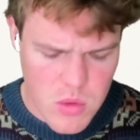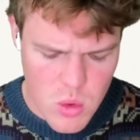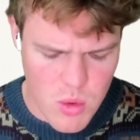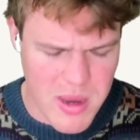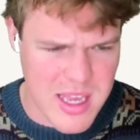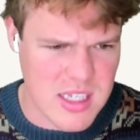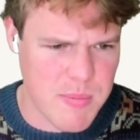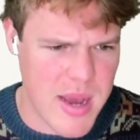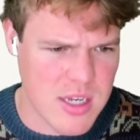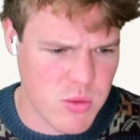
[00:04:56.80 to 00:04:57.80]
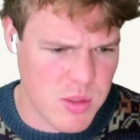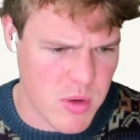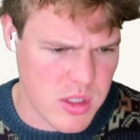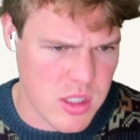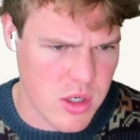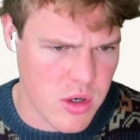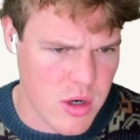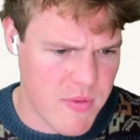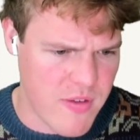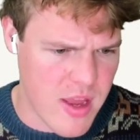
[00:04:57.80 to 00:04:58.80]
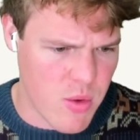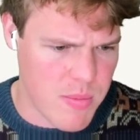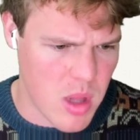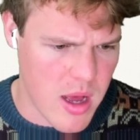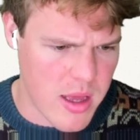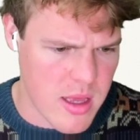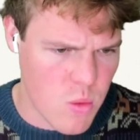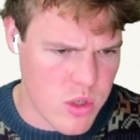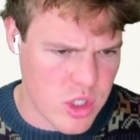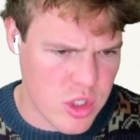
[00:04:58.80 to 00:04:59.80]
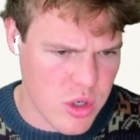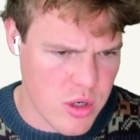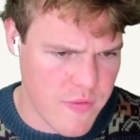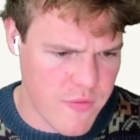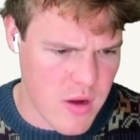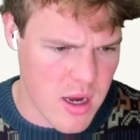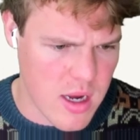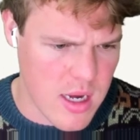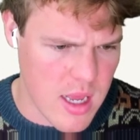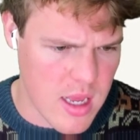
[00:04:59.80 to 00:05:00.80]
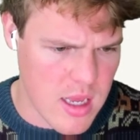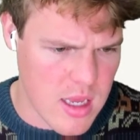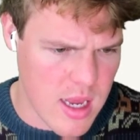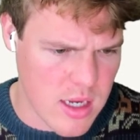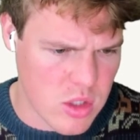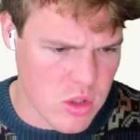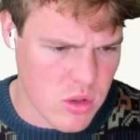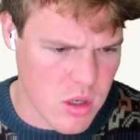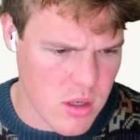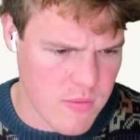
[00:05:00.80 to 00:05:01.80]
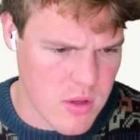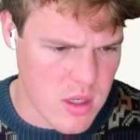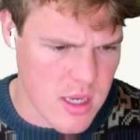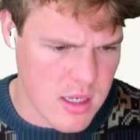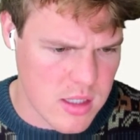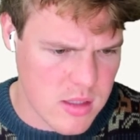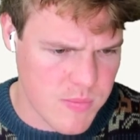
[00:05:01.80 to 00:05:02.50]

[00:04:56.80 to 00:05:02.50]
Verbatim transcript: We might get some past responses here. If I hit reply, we should find a answer of yes.